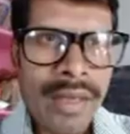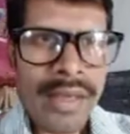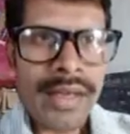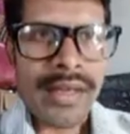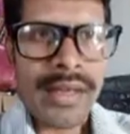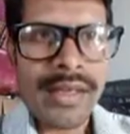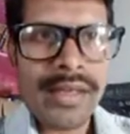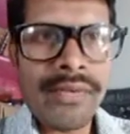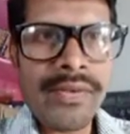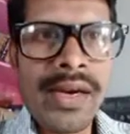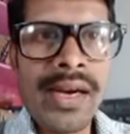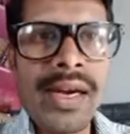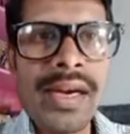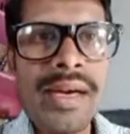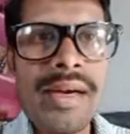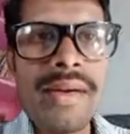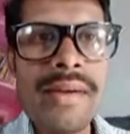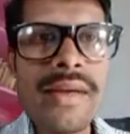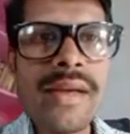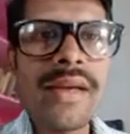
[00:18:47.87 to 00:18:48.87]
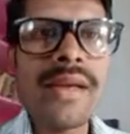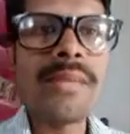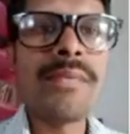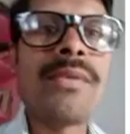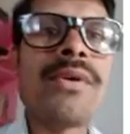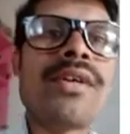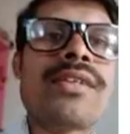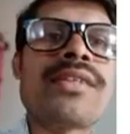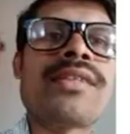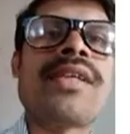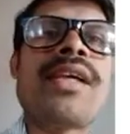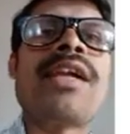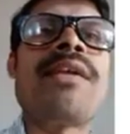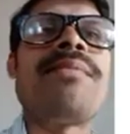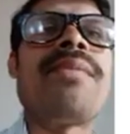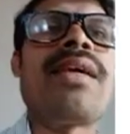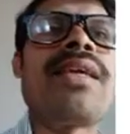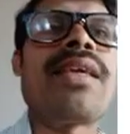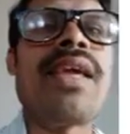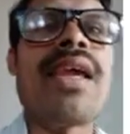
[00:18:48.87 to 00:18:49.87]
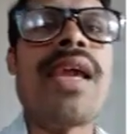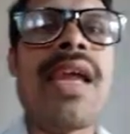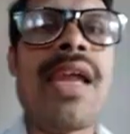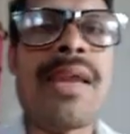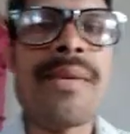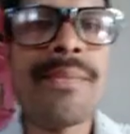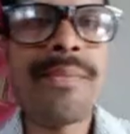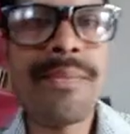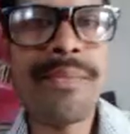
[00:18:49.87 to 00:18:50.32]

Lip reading: Divide both sides by a.